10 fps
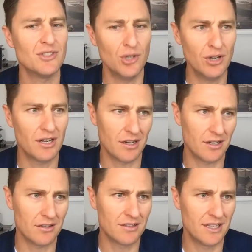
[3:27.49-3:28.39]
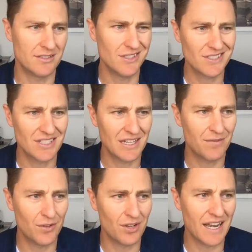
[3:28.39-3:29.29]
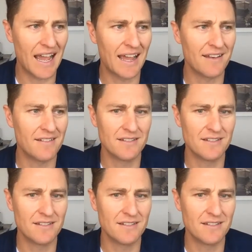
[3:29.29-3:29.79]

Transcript: tune it a little and just see if you could add